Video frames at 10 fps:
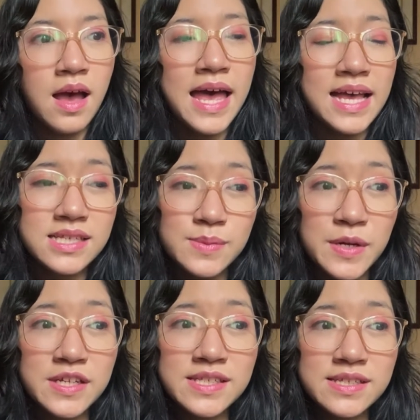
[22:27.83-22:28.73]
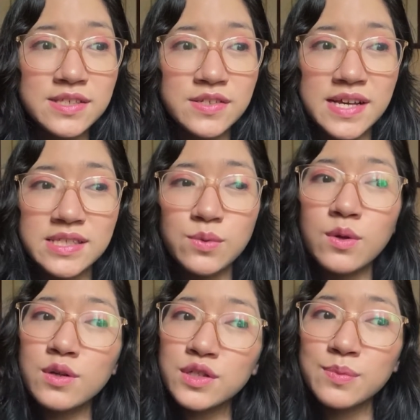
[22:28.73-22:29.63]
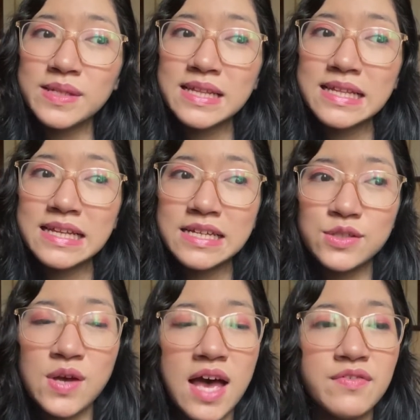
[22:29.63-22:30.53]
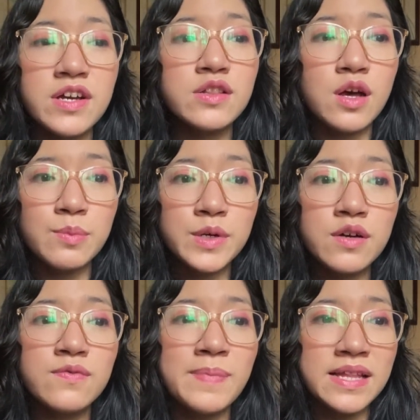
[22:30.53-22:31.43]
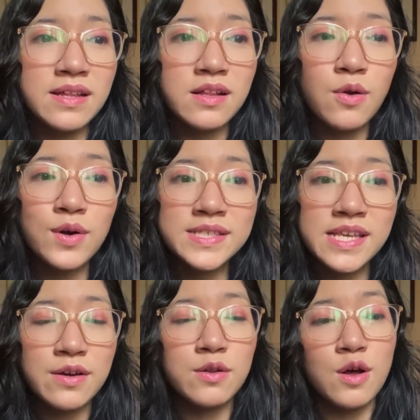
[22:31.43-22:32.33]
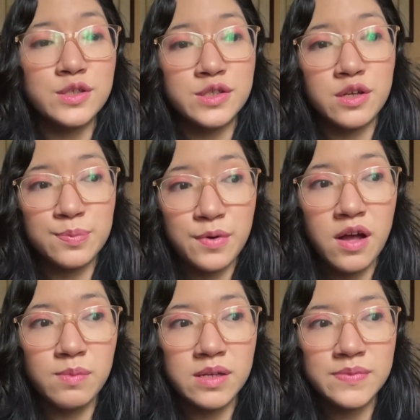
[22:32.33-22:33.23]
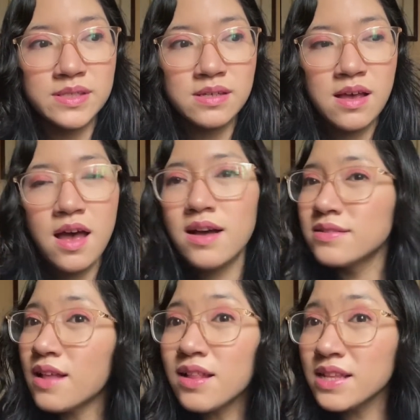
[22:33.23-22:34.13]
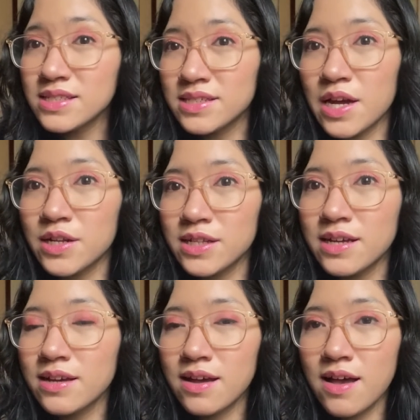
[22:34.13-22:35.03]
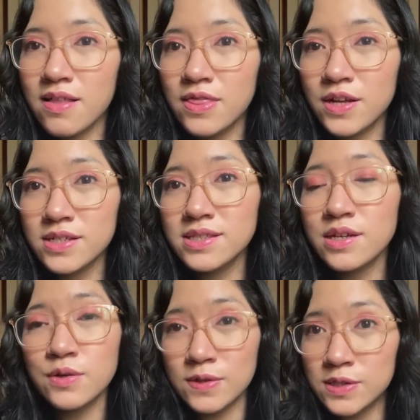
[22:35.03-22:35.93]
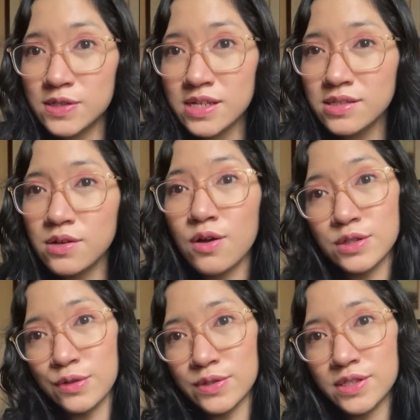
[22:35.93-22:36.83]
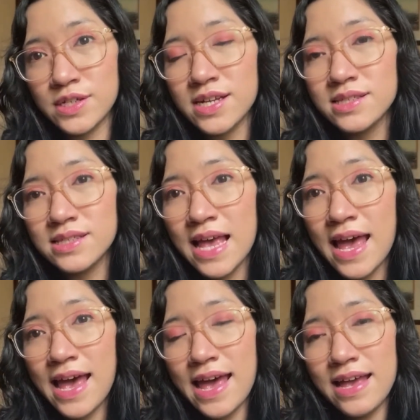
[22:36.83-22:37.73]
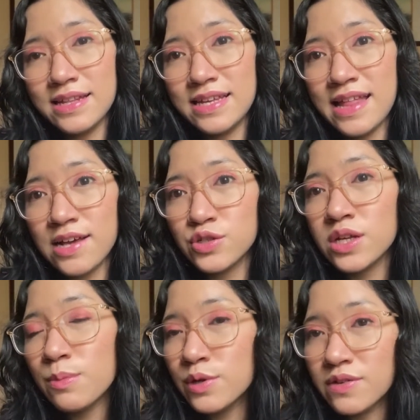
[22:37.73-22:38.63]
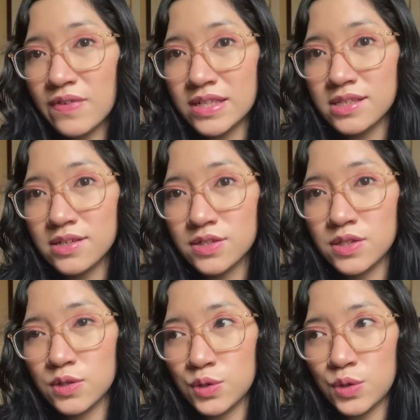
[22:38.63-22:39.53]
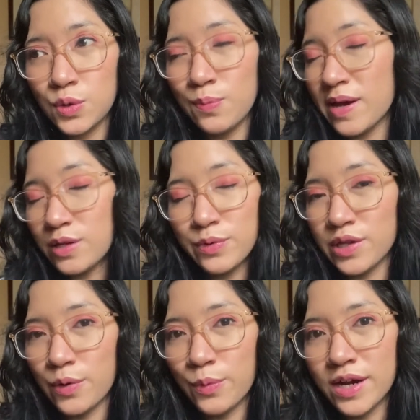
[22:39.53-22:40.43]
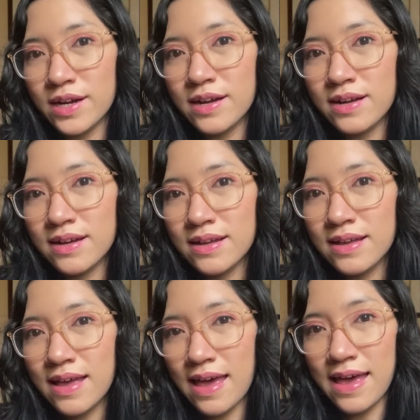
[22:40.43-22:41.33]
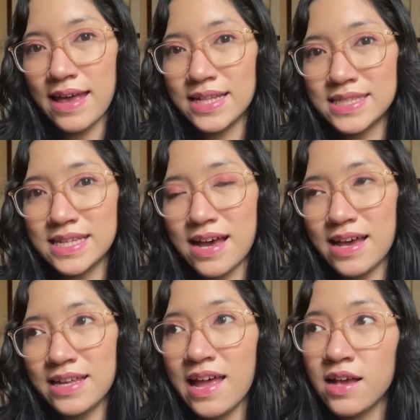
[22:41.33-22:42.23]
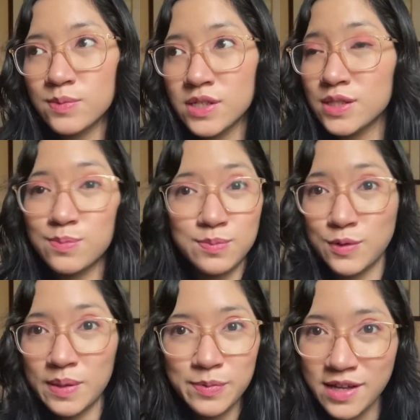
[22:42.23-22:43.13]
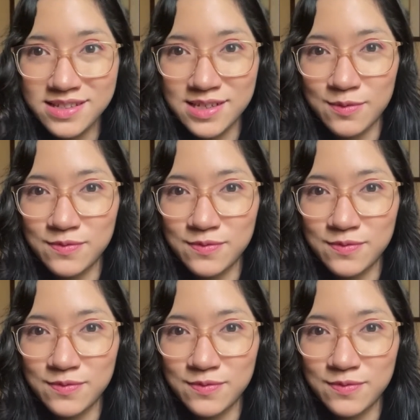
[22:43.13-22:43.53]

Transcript: Experiencing stress will ultimately lead to having a number of mental or psychological problems. Not necessarily. There's a good stress called eustress, and it actually motivates us to do better with our work. And it helps us to be productive.